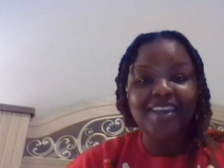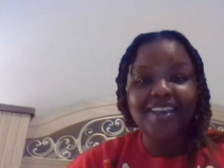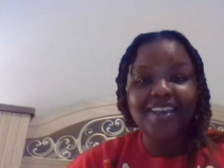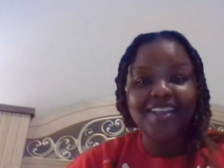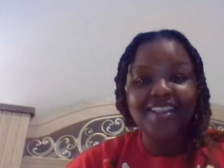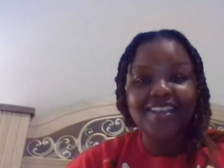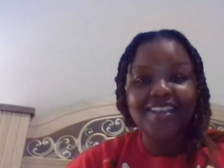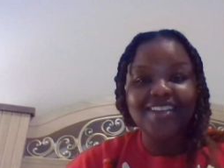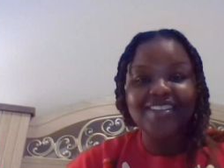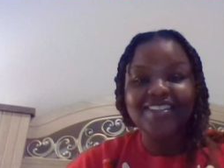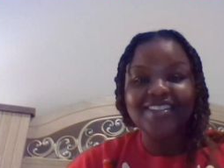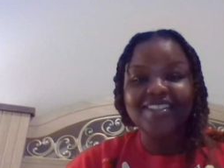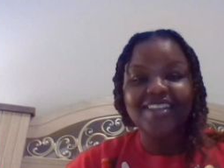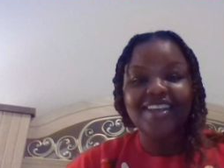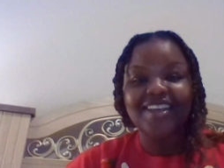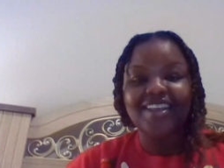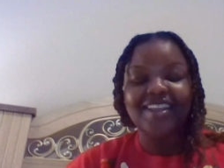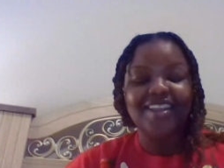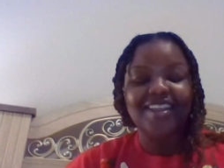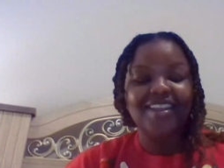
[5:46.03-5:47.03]
English.
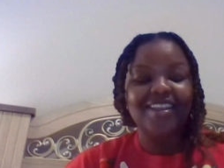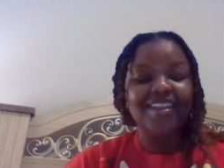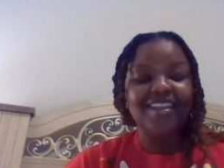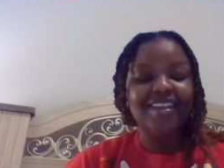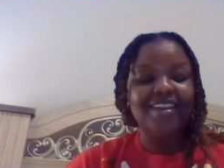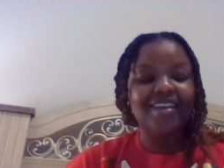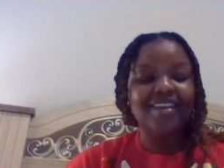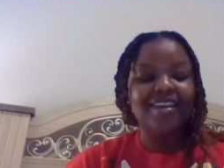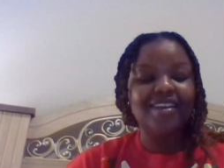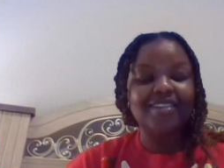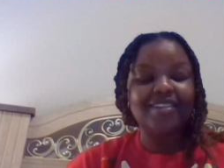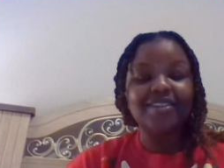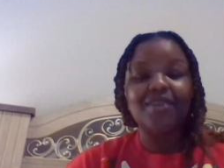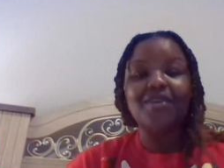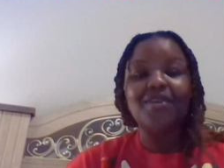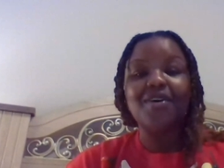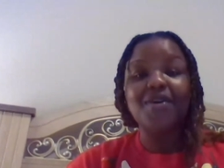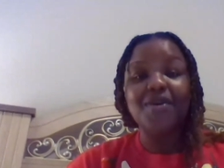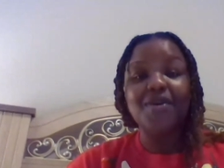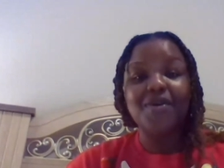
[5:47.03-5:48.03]
And he's
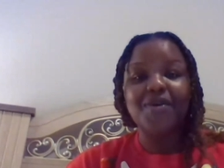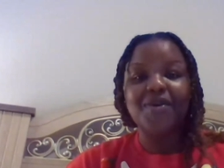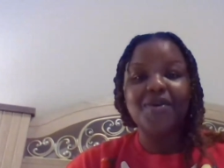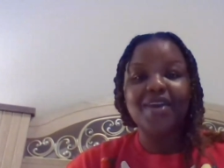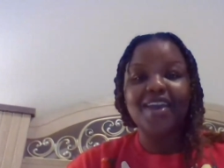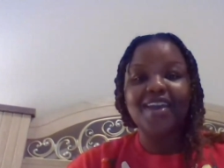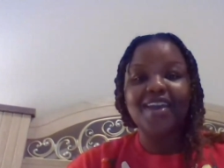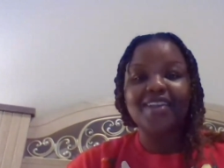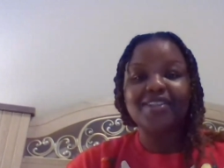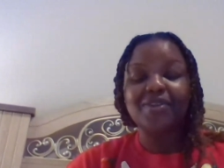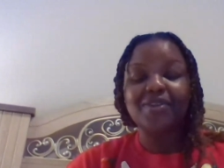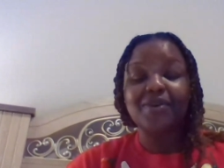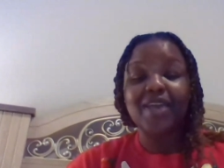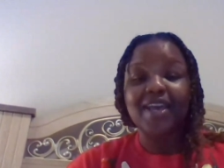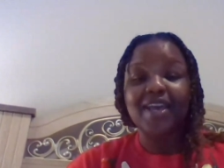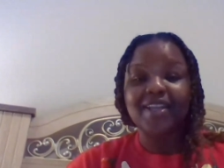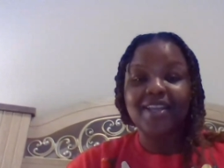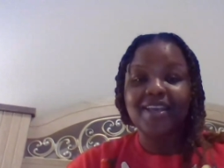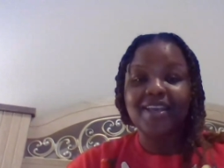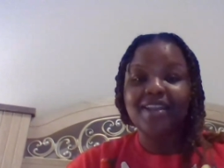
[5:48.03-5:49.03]
like, oh, okay. So
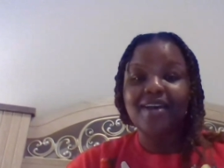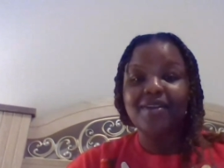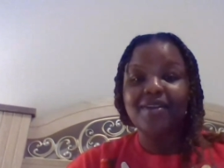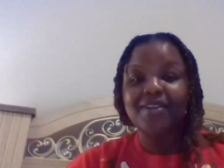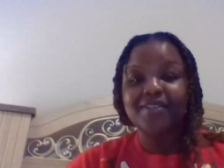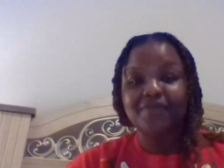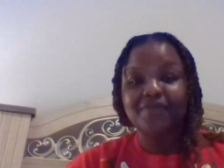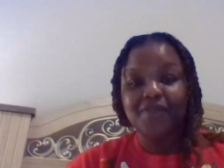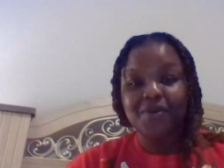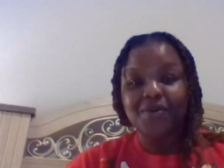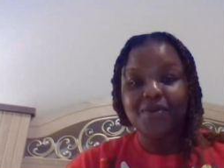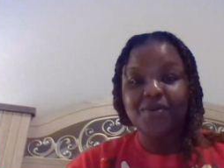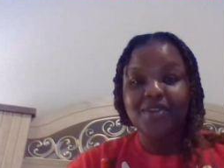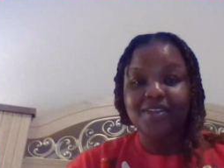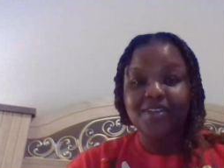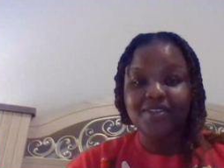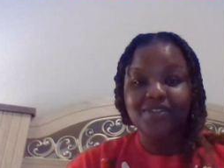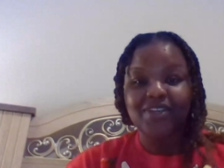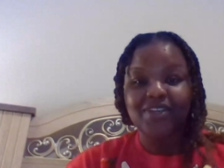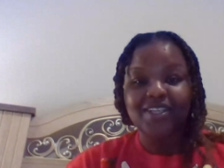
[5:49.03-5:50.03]
he had to get out his
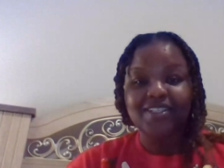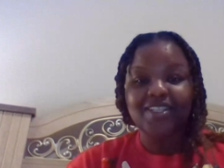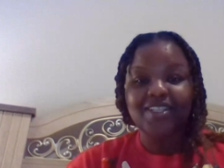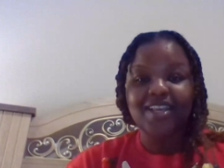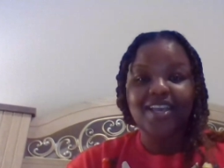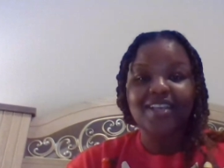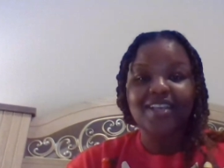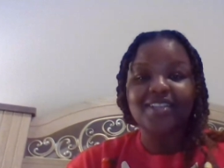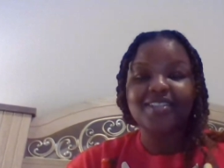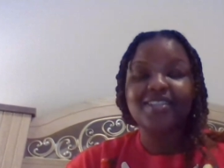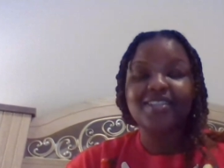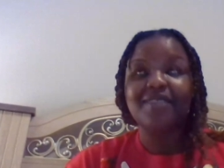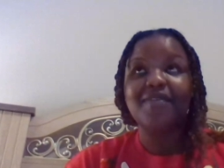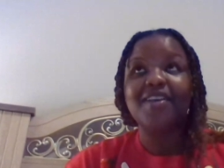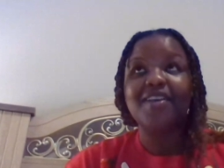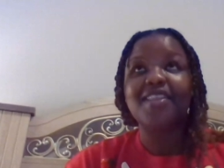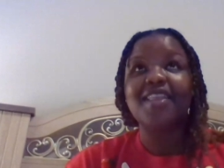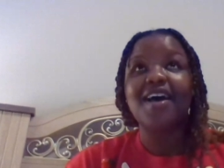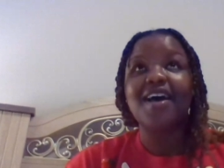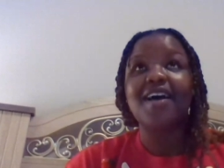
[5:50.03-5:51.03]
phone and translate,
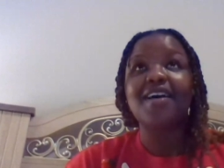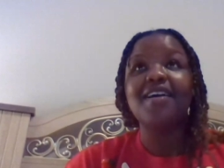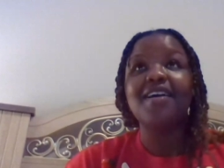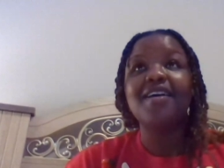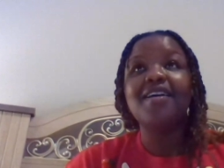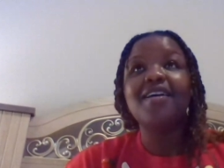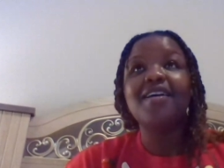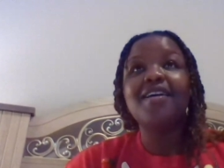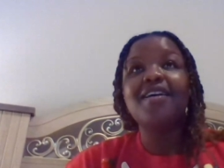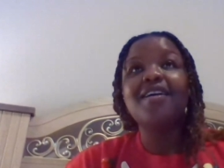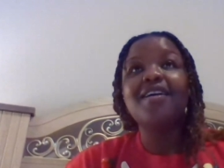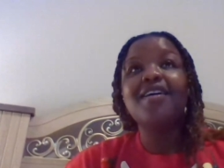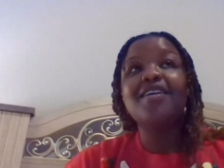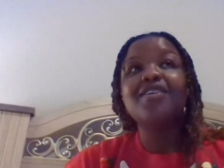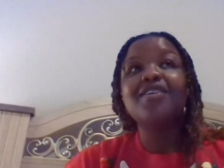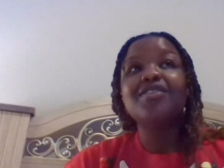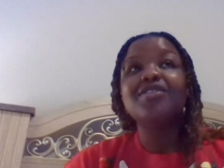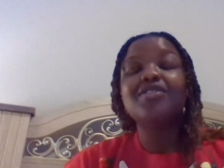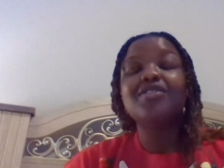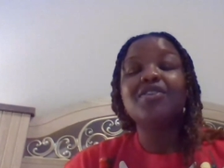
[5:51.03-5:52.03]
stuff like that.
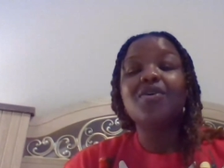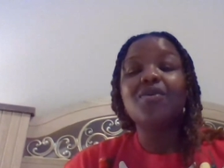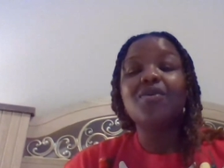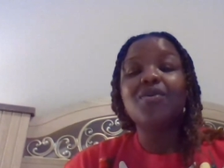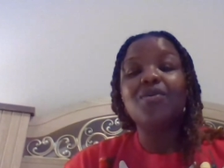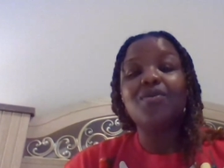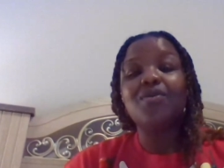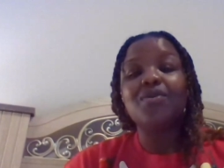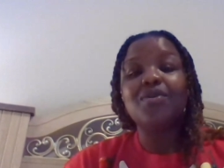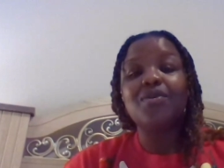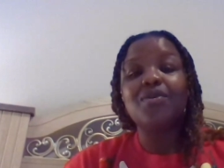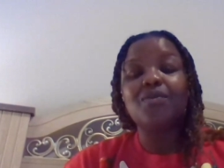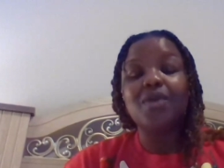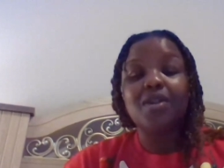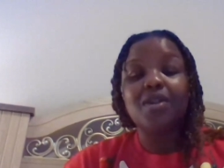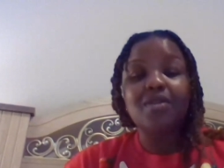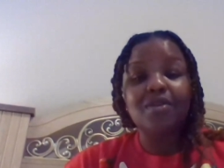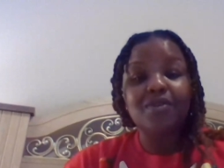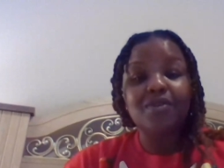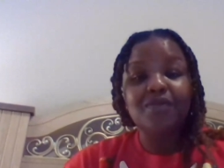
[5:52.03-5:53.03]
So you
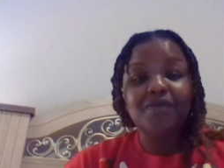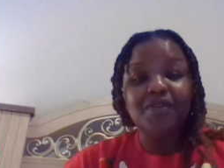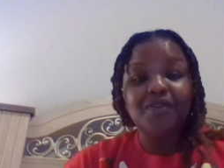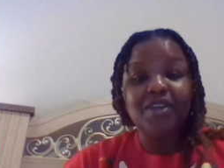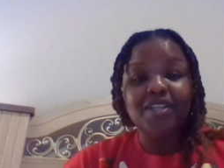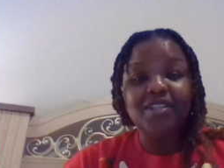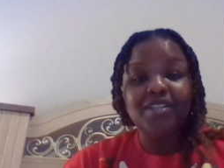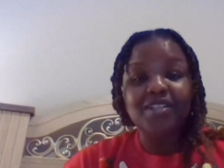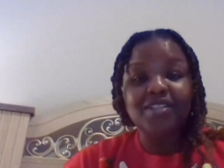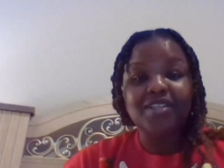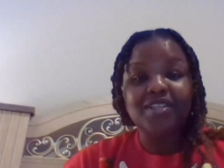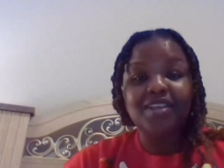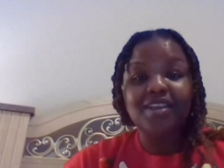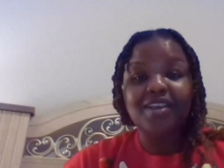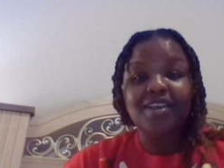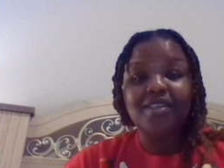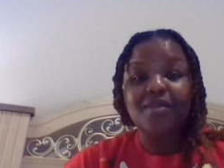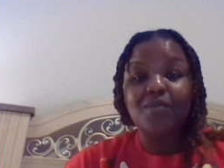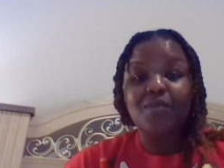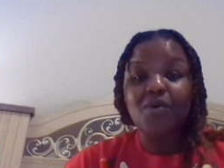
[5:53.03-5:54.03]
want to learn French.
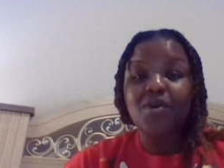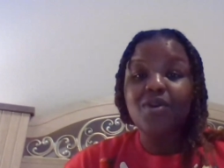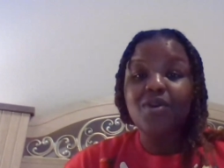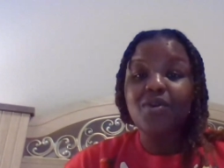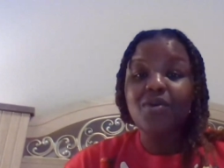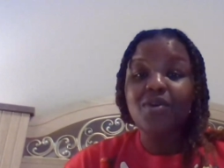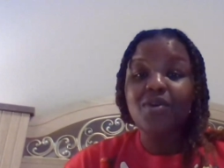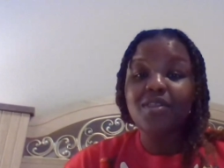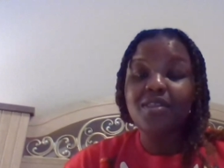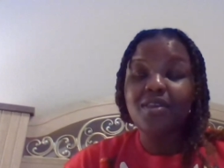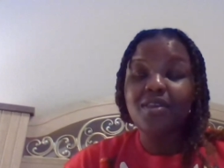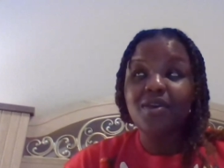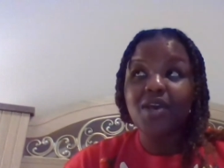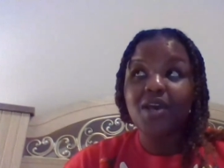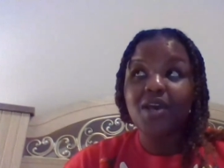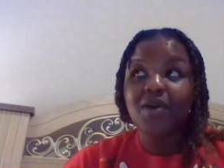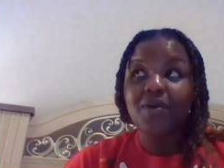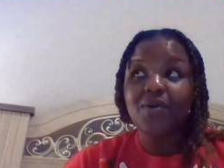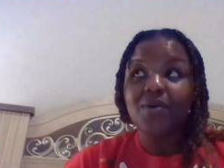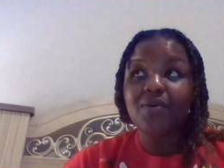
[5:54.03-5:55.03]
And the more north you
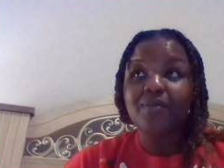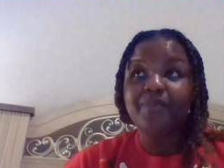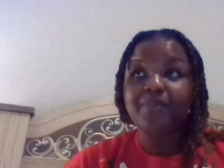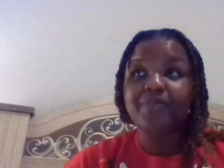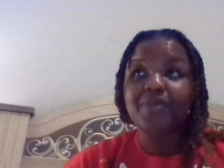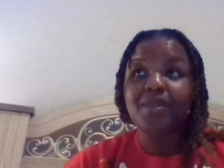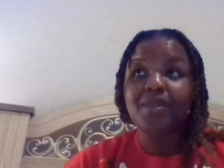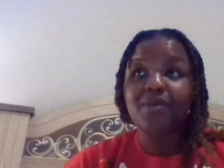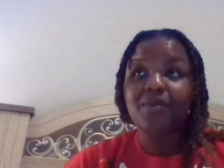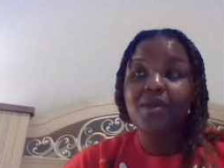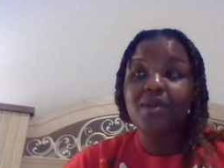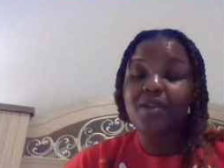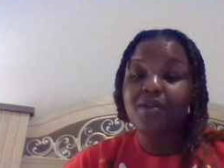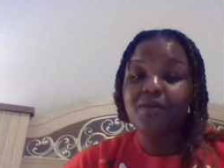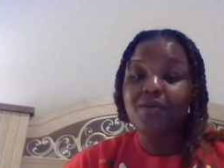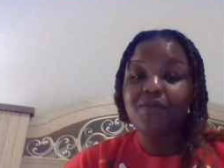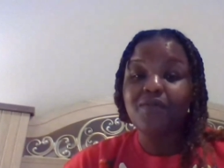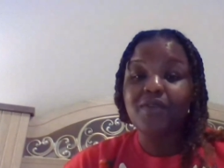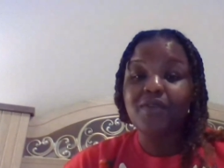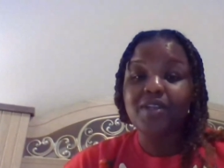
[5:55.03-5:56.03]
go, you want to
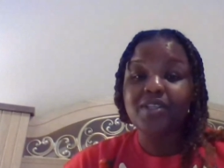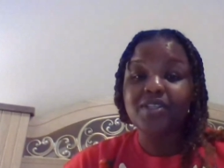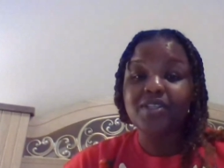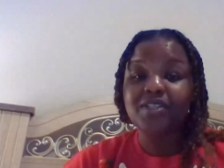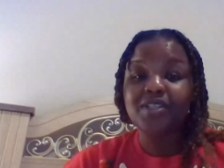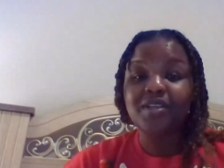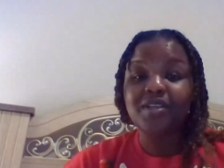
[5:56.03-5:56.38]
know French.